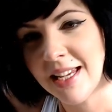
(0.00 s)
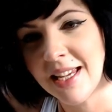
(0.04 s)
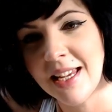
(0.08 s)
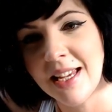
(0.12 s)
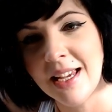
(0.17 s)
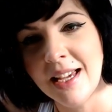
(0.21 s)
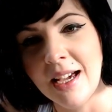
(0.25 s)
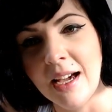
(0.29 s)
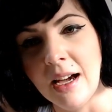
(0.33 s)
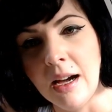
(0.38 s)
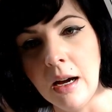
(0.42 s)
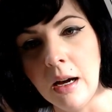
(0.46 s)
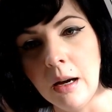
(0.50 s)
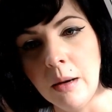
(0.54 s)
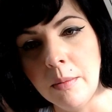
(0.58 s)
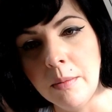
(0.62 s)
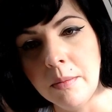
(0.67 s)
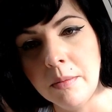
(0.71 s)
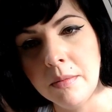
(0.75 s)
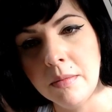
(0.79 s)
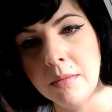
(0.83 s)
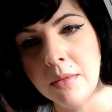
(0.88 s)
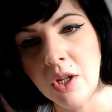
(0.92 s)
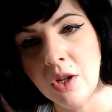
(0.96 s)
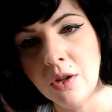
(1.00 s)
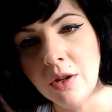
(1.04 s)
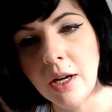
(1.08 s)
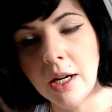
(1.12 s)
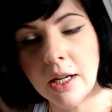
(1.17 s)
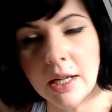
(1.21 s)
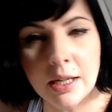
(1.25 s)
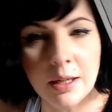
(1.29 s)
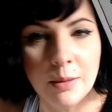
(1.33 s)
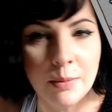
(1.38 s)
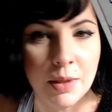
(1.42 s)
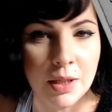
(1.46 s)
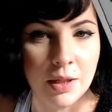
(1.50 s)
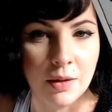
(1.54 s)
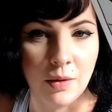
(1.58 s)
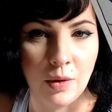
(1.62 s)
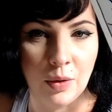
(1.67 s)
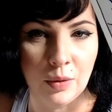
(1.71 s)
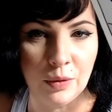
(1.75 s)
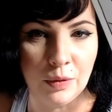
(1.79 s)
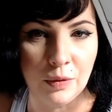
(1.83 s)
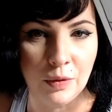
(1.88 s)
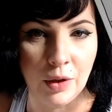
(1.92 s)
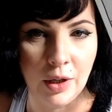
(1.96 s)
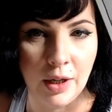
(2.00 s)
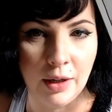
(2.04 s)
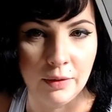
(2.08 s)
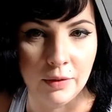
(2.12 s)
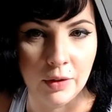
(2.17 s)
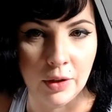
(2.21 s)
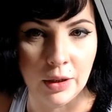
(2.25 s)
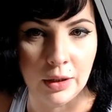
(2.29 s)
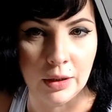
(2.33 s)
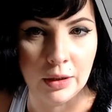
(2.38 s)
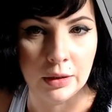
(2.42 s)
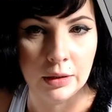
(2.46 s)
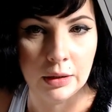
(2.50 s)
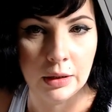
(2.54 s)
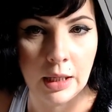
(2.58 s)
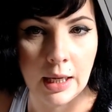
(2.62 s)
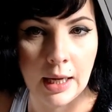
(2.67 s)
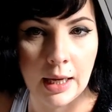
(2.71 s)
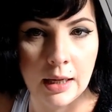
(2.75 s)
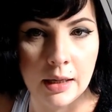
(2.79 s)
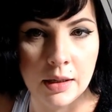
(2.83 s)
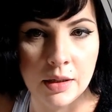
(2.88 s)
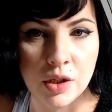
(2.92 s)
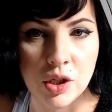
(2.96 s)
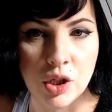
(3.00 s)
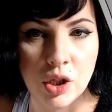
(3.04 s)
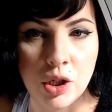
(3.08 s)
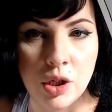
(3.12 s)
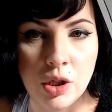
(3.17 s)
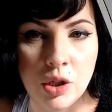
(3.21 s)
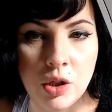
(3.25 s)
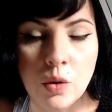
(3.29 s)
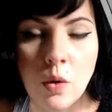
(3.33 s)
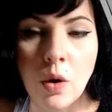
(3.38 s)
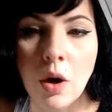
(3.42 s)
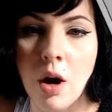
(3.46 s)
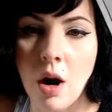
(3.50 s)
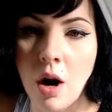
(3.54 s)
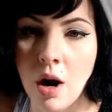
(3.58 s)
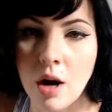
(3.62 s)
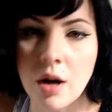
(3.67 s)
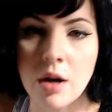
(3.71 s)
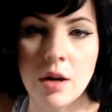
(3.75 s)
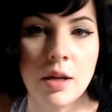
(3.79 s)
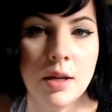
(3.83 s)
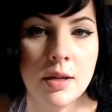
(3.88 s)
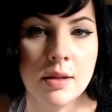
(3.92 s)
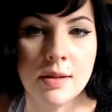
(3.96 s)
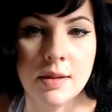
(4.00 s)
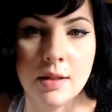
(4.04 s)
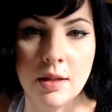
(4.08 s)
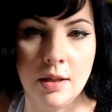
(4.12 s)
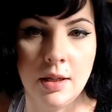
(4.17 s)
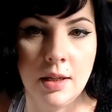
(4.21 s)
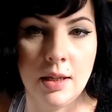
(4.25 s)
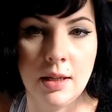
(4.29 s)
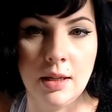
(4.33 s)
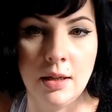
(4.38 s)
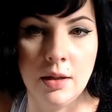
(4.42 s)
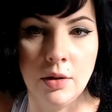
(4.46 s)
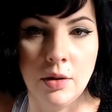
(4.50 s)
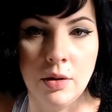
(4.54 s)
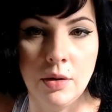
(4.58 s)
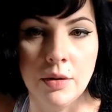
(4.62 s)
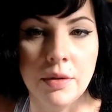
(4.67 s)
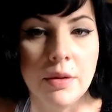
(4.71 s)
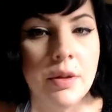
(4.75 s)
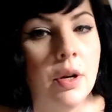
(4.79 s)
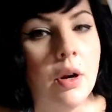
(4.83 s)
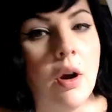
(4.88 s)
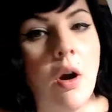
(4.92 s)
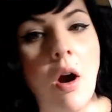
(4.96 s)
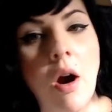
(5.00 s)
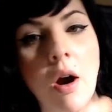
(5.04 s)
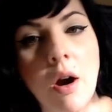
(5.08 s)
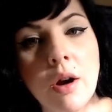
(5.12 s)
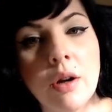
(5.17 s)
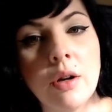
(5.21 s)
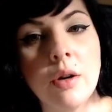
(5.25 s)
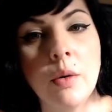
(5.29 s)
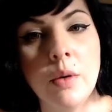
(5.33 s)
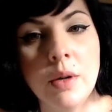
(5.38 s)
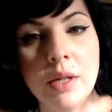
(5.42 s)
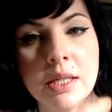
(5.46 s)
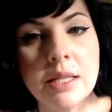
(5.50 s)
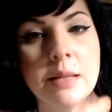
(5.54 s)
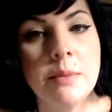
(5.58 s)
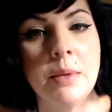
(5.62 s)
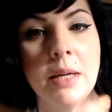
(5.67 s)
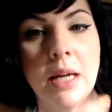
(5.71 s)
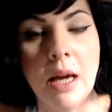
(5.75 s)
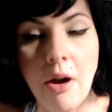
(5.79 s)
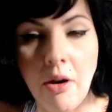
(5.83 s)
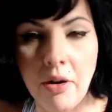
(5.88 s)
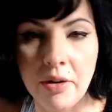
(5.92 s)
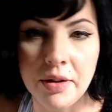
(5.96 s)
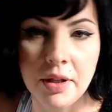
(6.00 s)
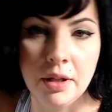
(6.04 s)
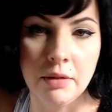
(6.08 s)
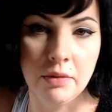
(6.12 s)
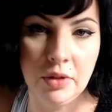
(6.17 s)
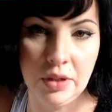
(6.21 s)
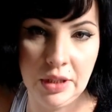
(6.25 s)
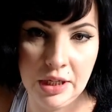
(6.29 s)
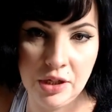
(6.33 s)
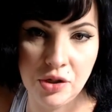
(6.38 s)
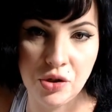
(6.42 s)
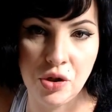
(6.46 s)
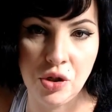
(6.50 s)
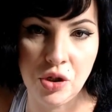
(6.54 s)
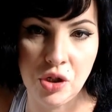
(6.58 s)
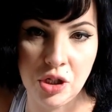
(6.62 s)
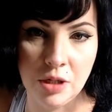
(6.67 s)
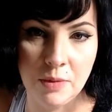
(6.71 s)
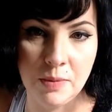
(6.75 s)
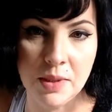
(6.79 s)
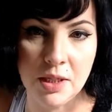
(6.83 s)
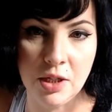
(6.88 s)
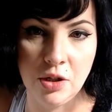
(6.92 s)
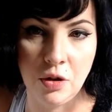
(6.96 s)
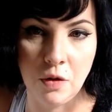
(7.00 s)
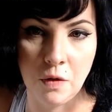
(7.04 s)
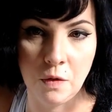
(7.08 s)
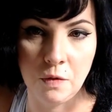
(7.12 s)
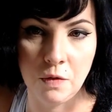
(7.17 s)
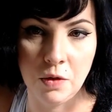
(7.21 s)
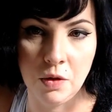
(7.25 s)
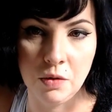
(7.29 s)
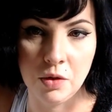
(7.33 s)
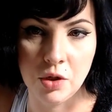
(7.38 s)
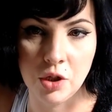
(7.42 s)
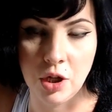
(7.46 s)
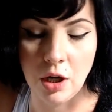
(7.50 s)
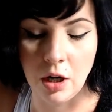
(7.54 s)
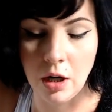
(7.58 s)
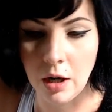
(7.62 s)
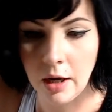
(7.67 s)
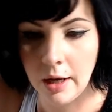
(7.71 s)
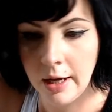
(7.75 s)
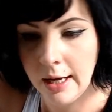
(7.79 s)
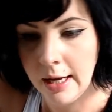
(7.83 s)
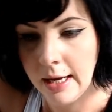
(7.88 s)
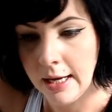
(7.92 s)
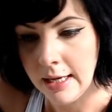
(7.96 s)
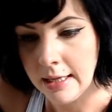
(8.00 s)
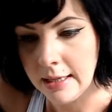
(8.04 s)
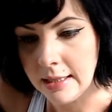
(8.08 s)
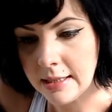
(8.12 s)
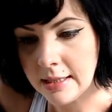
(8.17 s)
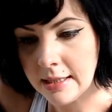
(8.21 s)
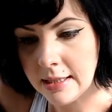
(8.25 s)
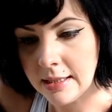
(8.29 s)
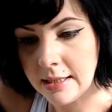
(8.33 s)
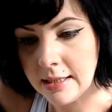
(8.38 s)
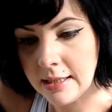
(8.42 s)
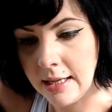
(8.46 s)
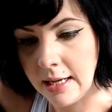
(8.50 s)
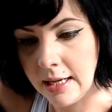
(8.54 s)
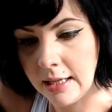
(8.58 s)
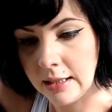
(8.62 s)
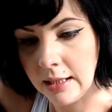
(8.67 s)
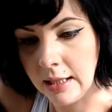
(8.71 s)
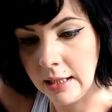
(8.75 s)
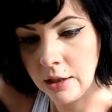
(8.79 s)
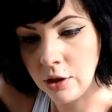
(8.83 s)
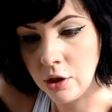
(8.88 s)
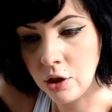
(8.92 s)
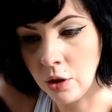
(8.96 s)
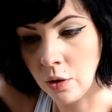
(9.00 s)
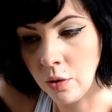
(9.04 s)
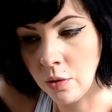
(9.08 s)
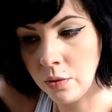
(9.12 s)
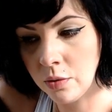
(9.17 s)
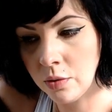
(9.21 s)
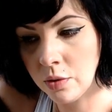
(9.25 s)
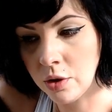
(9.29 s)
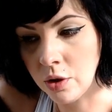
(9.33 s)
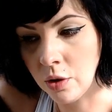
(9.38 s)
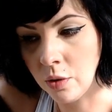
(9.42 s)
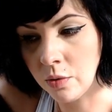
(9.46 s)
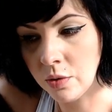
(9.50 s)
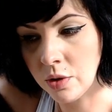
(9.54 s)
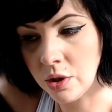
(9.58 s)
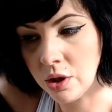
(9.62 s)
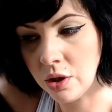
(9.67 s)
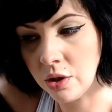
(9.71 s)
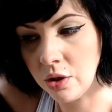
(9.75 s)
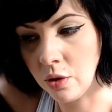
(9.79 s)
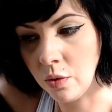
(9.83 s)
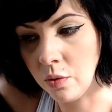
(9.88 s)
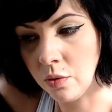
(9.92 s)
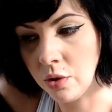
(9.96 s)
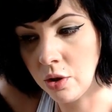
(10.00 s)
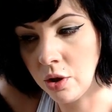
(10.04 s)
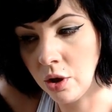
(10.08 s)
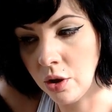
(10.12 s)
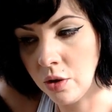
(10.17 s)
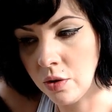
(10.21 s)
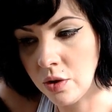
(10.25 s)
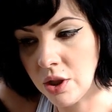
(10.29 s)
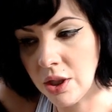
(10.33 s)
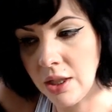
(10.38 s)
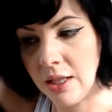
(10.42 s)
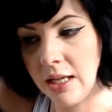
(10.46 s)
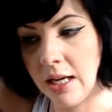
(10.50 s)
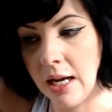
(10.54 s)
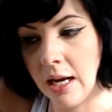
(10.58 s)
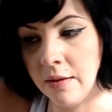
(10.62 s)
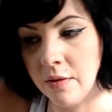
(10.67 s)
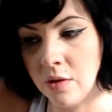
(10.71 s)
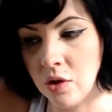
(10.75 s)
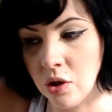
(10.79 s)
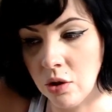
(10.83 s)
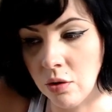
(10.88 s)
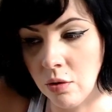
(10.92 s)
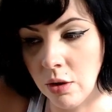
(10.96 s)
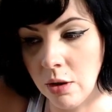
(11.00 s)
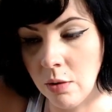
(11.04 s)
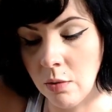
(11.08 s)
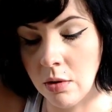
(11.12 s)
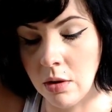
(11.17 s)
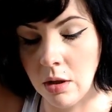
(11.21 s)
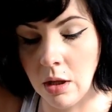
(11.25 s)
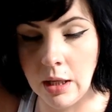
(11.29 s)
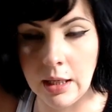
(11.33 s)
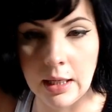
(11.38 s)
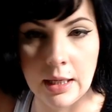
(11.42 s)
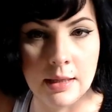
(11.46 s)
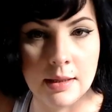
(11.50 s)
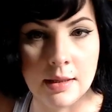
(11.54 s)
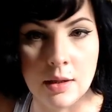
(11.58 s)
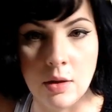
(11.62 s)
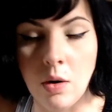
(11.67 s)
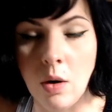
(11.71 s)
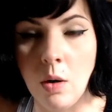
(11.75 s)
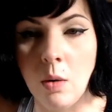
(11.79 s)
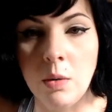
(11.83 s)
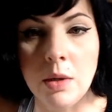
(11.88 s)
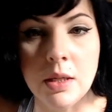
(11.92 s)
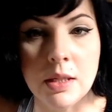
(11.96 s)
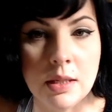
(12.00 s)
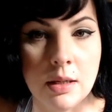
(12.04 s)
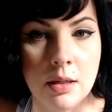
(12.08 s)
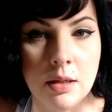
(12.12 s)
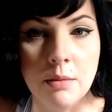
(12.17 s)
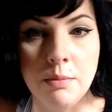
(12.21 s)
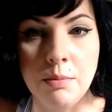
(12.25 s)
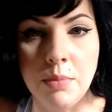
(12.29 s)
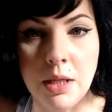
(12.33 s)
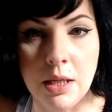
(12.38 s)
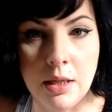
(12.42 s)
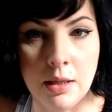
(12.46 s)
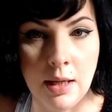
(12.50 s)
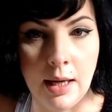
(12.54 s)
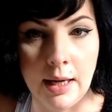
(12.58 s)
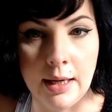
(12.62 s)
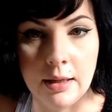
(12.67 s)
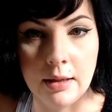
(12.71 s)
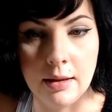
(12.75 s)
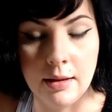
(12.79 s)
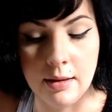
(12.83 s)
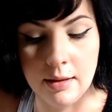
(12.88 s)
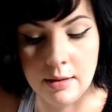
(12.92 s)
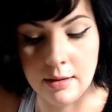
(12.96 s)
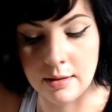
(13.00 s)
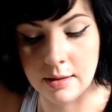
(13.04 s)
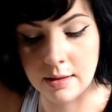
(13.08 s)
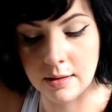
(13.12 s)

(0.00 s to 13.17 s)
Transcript: You're not going to be alone forever. And your heart is going to heal. There are going to be healthy relationships in your future. This is saying, like, don't go to the nth degree with, like, is it always going to be like this?